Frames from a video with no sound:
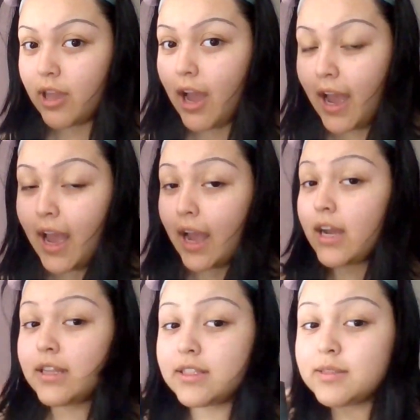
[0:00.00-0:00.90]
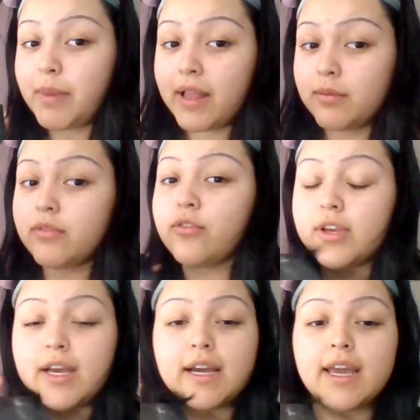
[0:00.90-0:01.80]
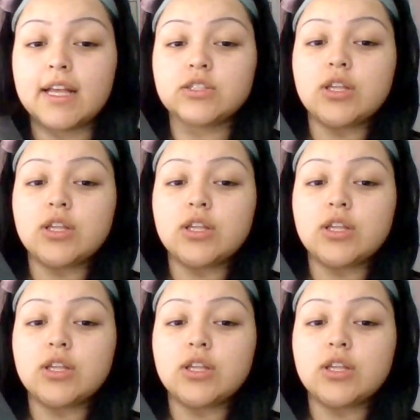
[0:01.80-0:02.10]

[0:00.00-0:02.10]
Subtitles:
I got this palette before he got canceled.